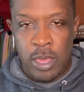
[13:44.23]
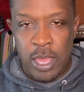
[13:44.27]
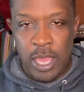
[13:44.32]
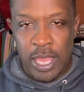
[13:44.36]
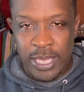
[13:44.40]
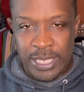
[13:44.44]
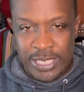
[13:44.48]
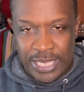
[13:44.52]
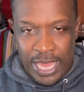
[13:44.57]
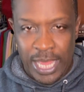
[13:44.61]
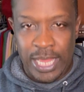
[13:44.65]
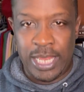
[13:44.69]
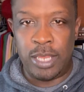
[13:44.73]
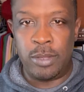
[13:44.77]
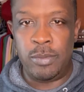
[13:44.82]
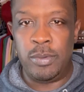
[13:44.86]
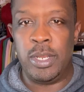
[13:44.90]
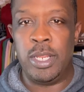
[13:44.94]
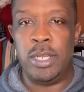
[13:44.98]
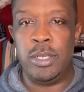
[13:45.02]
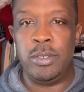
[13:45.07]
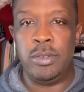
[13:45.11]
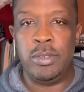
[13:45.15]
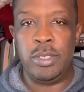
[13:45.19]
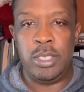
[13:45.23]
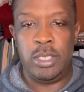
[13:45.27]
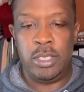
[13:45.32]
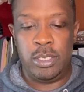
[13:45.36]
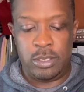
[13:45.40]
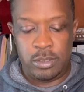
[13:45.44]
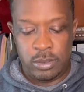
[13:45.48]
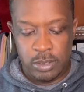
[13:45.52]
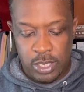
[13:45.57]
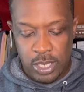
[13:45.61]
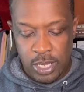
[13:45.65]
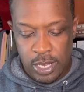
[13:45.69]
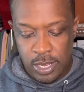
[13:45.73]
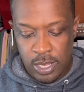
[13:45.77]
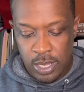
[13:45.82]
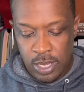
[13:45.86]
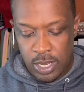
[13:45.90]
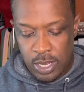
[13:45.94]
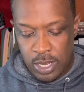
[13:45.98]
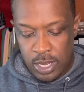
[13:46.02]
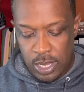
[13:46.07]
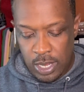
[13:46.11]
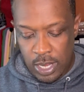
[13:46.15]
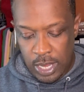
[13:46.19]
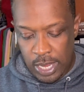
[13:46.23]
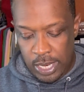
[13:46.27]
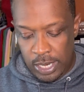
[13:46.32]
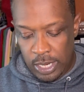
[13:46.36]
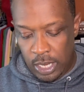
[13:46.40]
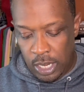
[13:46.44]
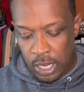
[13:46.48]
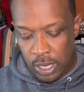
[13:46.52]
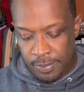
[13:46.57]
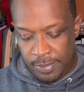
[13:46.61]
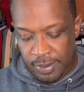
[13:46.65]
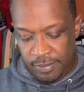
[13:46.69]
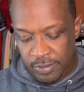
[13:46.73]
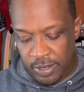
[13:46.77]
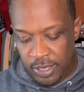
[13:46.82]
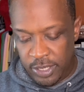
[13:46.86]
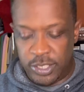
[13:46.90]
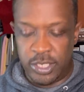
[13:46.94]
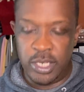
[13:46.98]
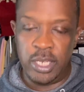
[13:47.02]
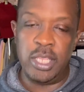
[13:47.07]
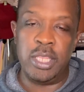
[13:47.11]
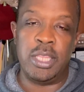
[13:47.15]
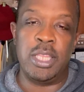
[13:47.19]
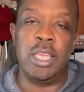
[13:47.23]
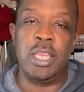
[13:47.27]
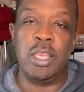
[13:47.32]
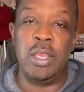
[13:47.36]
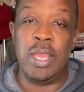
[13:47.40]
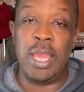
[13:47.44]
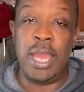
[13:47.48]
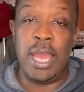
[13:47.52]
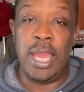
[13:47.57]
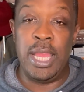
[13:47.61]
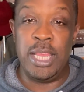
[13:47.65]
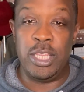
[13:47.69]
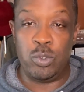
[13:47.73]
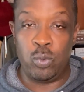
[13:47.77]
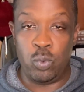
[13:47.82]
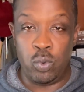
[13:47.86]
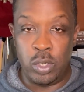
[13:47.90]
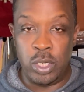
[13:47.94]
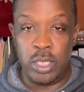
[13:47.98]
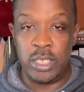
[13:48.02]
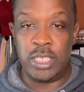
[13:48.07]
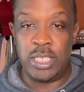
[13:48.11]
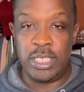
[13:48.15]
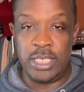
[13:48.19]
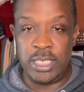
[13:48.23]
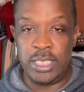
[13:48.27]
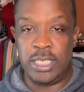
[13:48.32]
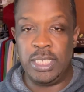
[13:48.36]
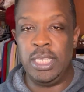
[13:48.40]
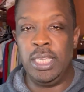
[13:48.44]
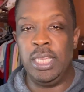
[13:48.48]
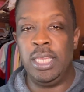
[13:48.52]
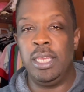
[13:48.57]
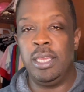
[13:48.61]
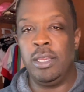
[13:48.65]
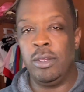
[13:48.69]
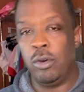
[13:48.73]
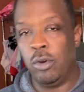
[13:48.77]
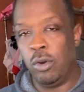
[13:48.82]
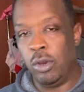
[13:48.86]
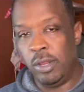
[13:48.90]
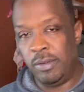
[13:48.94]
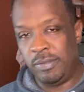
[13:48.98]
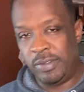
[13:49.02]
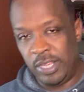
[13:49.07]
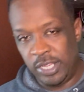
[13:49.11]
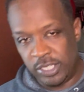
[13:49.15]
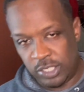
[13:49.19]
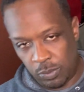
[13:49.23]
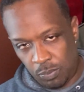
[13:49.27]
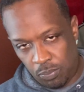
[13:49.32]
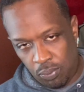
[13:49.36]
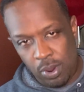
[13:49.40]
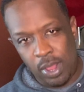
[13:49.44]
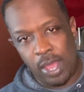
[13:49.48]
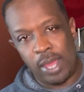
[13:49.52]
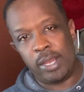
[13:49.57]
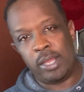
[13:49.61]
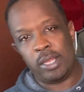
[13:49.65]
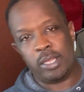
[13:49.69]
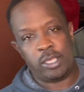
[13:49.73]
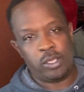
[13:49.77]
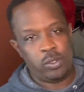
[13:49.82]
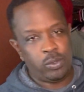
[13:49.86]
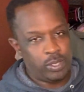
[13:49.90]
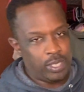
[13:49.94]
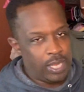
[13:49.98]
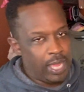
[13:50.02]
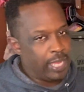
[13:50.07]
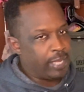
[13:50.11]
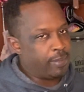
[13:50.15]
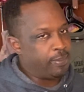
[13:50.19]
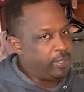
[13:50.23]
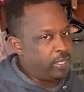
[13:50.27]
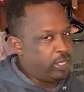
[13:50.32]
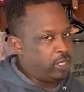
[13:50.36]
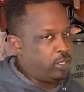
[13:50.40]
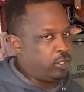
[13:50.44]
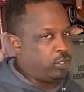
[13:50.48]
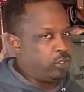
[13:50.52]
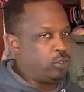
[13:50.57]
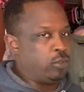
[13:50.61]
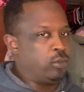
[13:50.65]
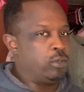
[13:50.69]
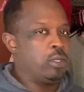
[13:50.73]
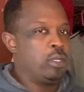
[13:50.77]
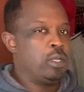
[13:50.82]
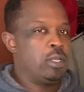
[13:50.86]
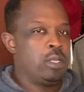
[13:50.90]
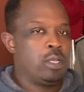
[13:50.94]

exactly when I do these, okay? And if there's anything you guys want to see, or if there's a product you'd like me to do,